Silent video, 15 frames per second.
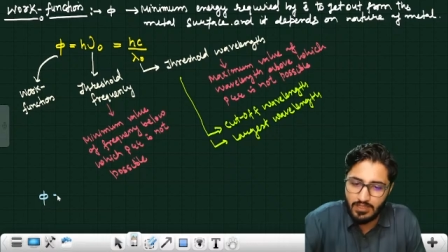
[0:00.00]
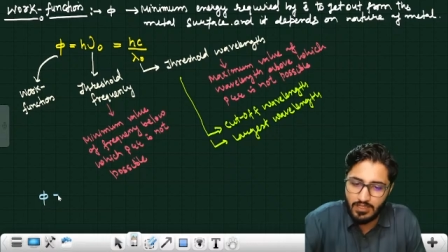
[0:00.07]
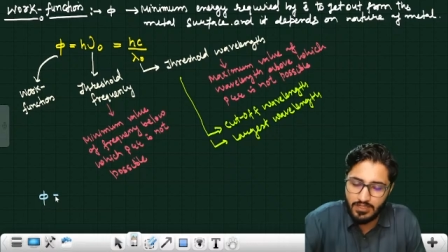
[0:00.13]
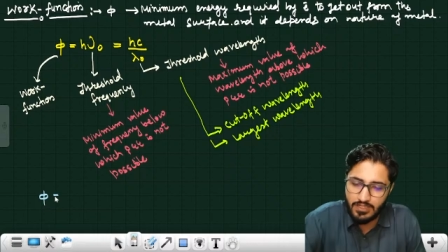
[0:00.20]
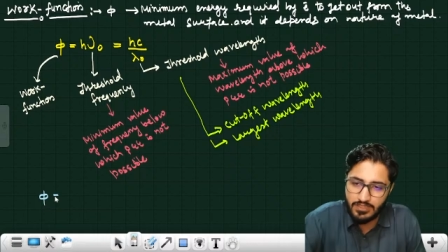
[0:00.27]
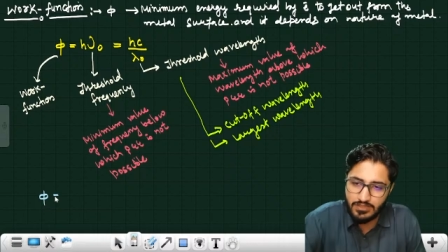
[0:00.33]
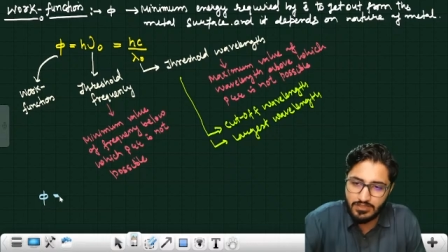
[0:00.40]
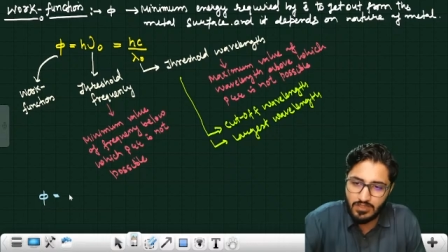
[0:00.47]

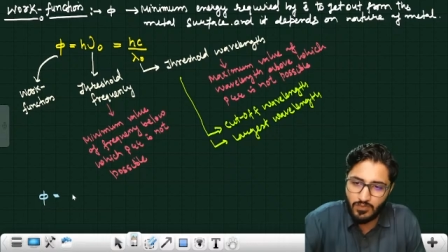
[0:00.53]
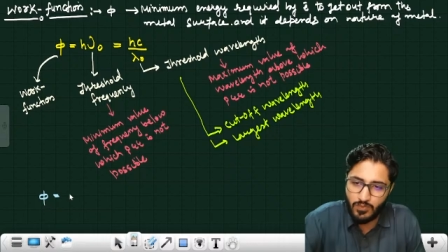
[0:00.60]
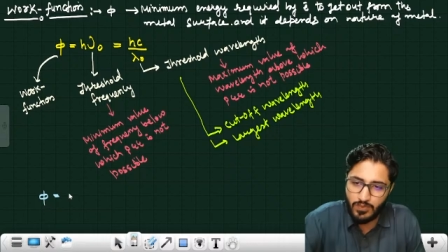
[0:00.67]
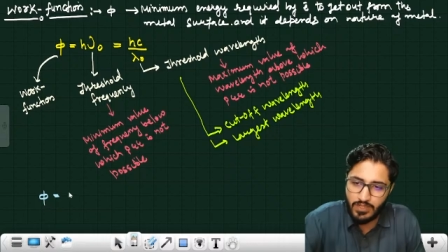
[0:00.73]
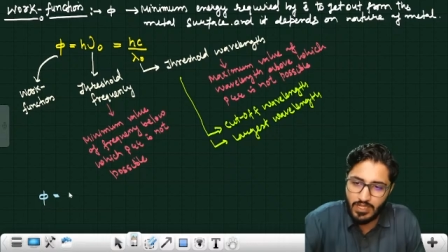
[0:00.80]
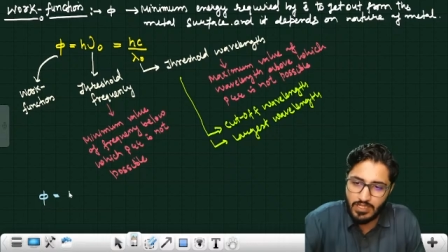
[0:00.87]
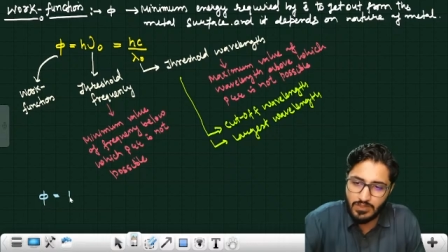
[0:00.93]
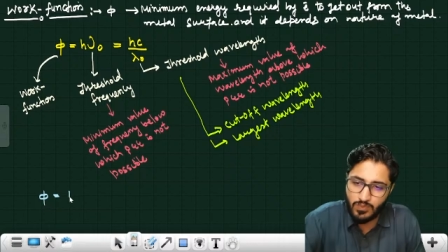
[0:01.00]
It is
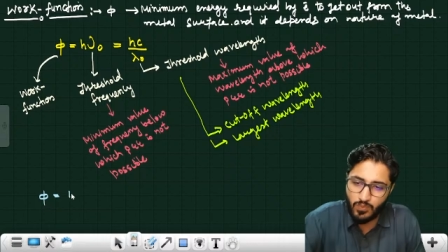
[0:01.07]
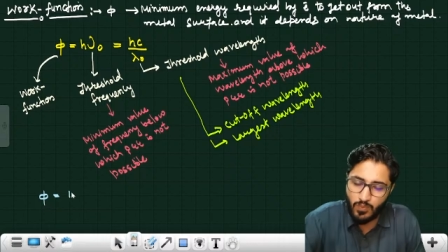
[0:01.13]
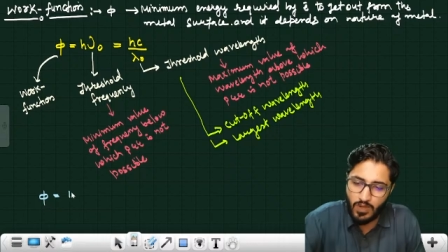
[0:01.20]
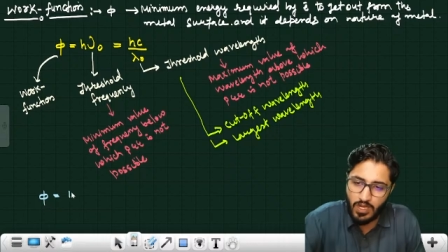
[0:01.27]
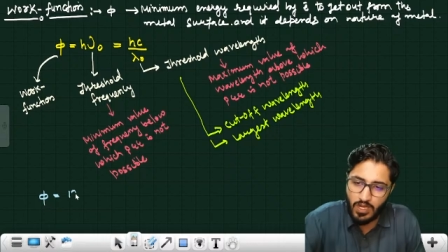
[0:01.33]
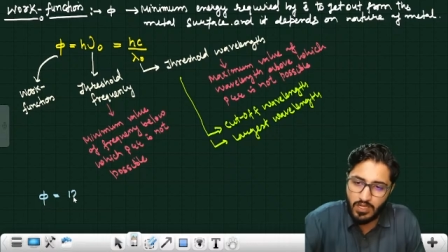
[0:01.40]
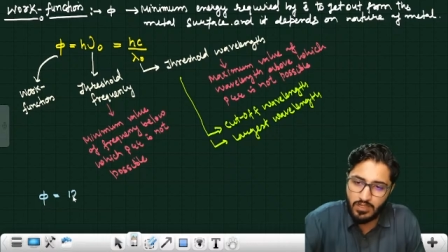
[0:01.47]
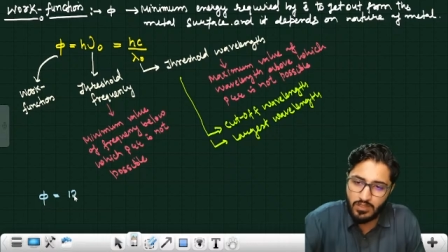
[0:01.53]
given as
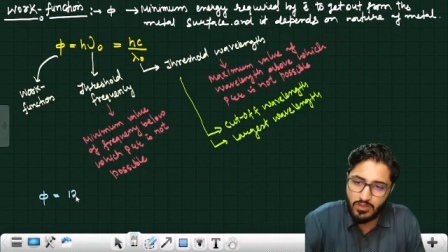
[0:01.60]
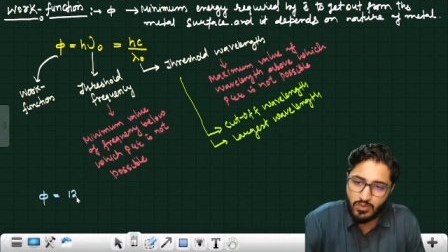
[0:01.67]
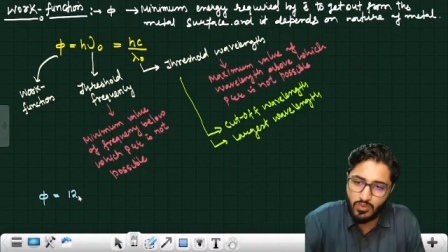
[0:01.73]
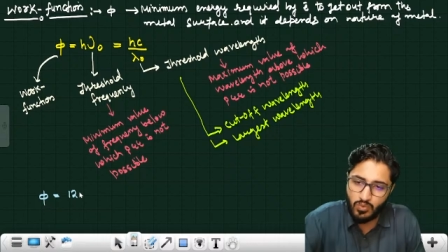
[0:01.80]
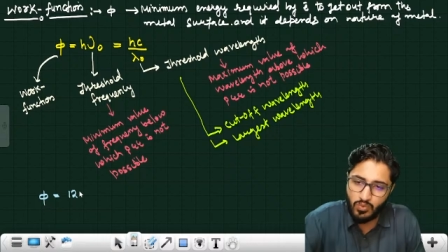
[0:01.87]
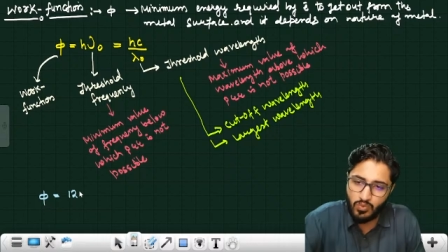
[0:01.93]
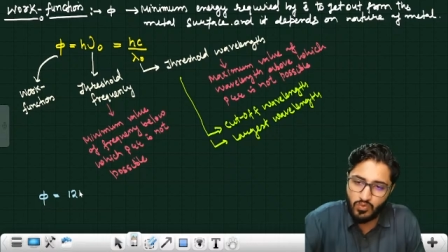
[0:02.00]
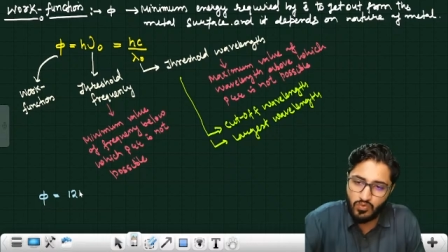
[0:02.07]

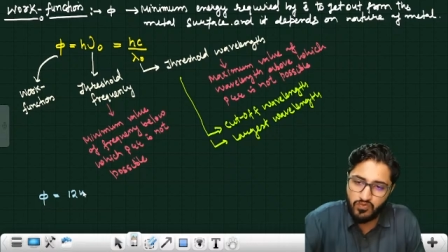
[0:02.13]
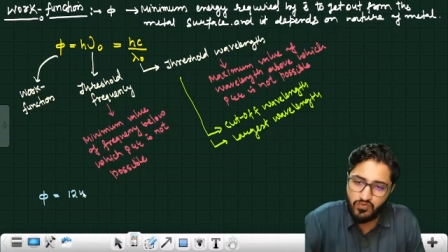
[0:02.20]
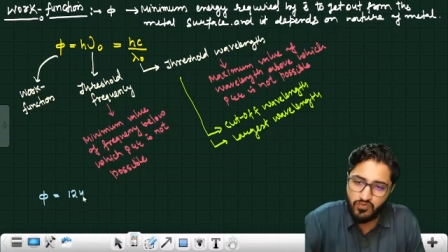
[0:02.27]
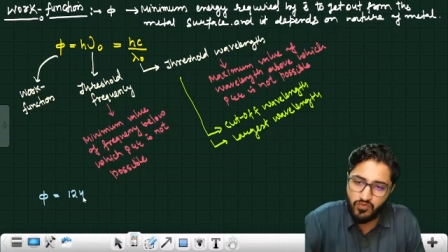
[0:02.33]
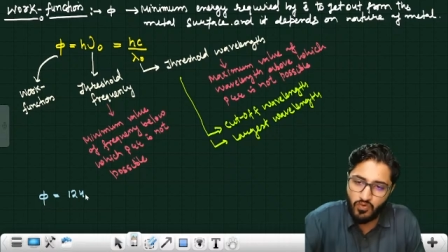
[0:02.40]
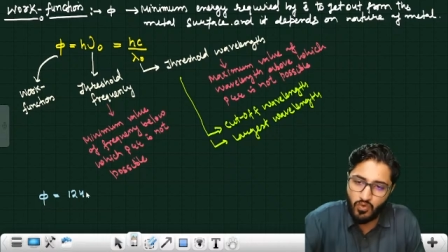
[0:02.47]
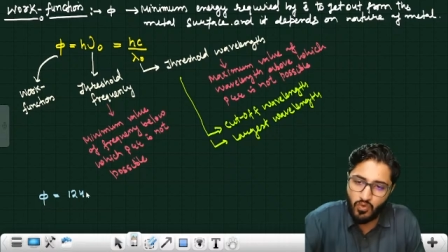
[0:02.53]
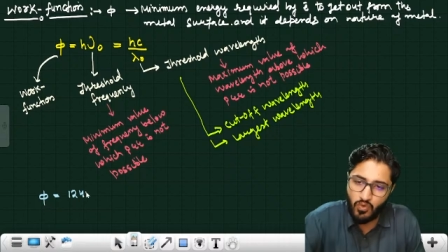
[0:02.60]

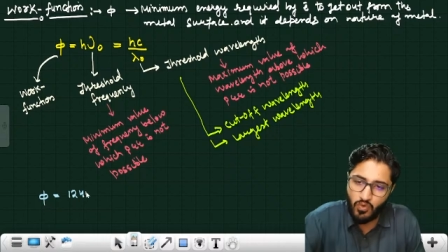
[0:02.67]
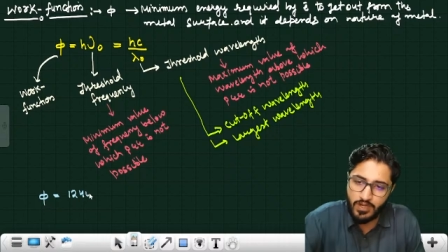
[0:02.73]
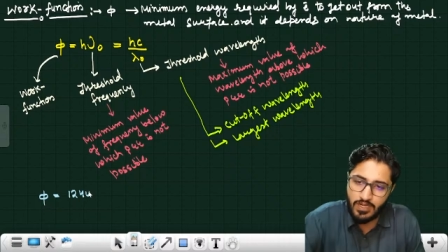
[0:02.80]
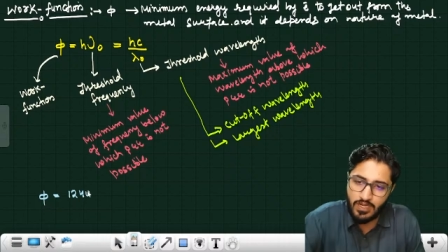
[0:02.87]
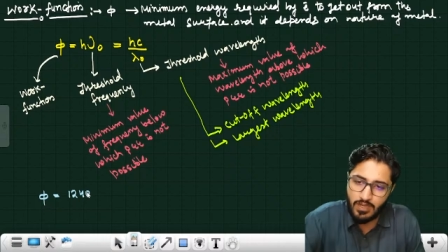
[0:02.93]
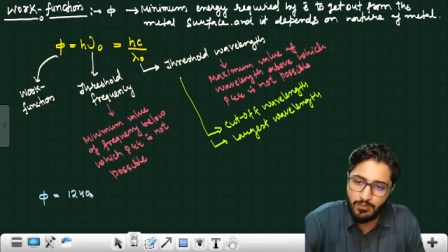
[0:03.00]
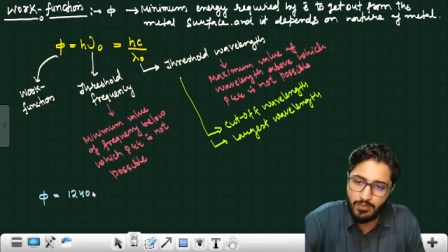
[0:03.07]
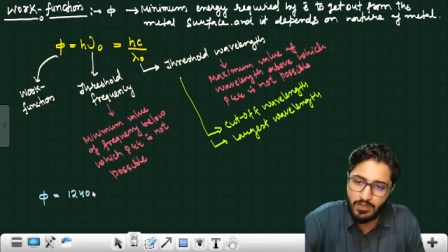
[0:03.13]

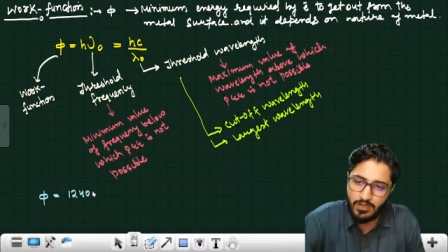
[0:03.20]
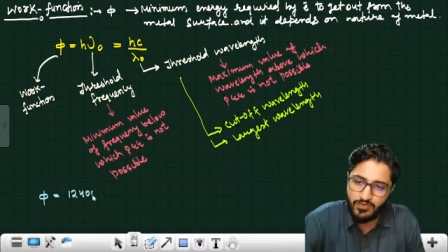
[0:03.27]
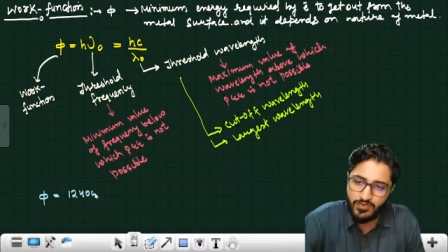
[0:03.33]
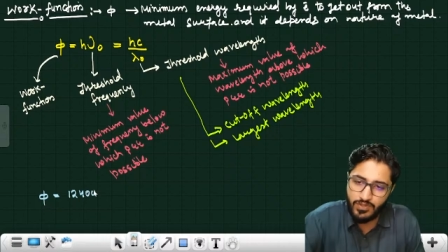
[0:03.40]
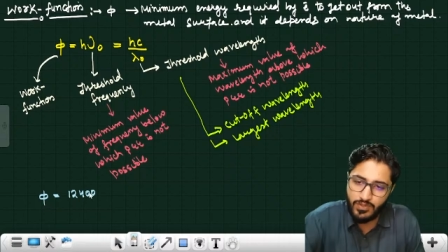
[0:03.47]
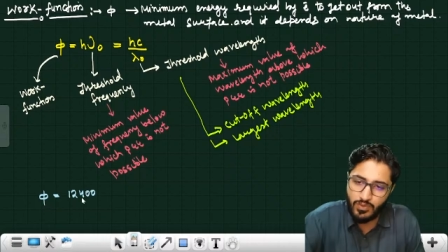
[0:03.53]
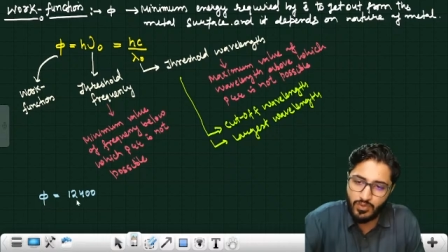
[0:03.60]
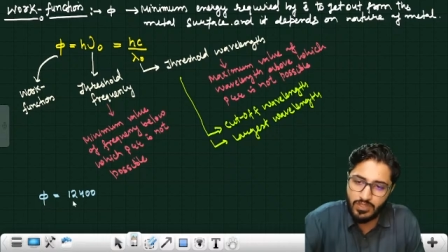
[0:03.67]

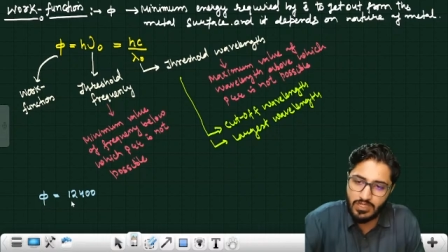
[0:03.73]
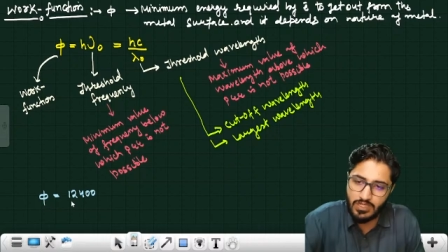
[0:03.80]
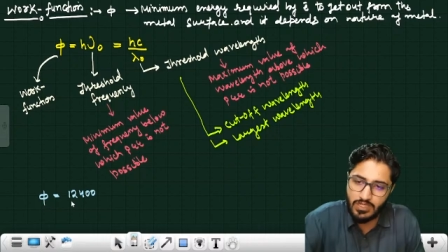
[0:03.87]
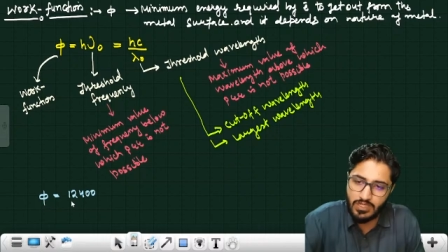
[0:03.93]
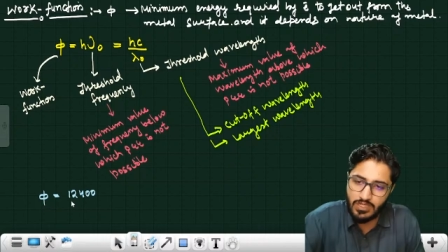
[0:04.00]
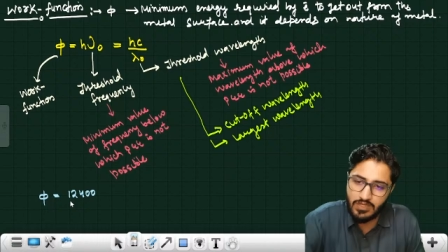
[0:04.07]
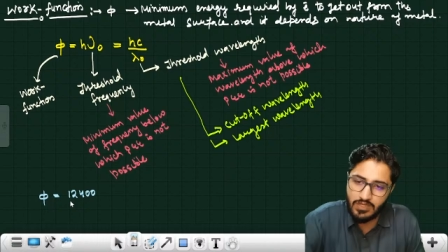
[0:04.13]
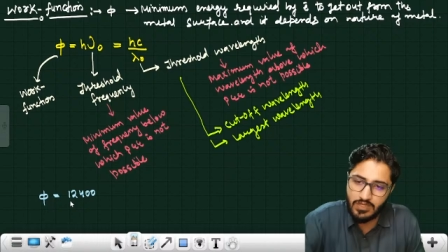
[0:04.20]
12400
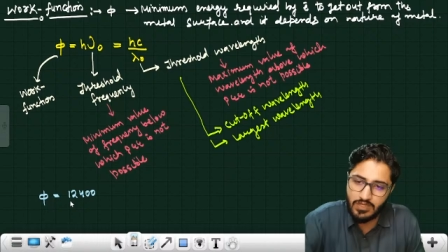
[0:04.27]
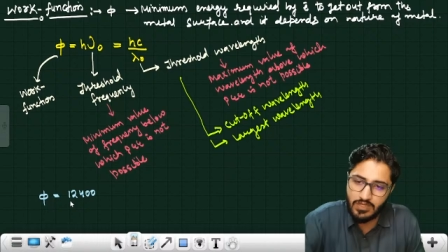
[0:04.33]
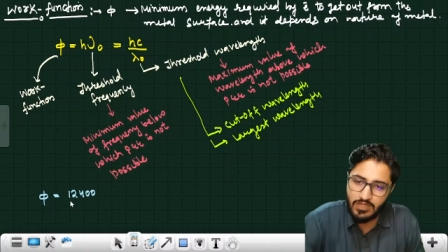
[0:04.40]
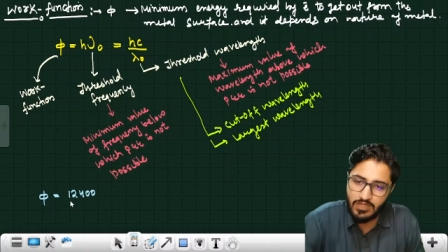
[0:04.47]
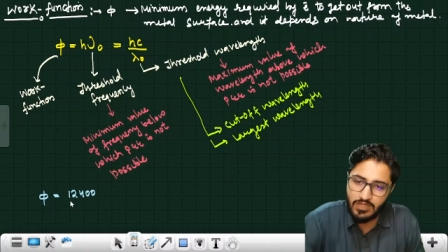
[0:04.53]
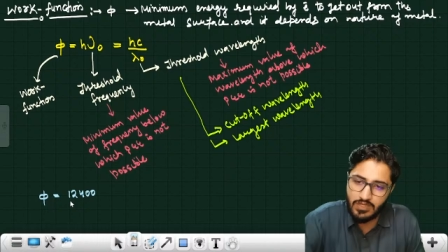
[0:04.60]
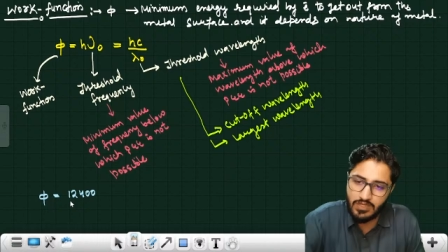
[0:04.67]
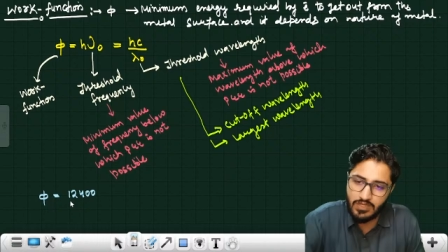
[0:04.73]
divided by
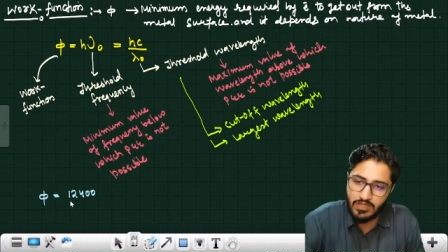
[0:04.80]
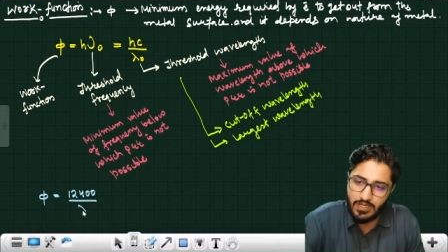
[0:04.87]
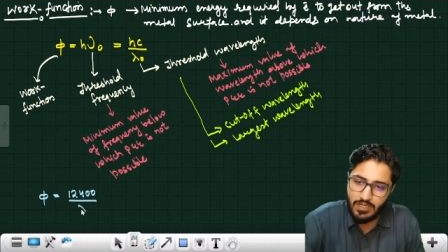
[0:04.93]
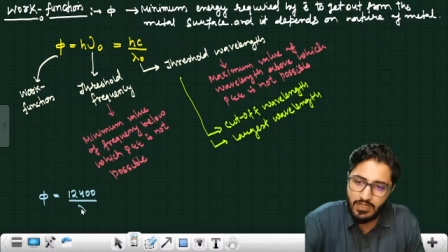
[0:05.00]
lambda,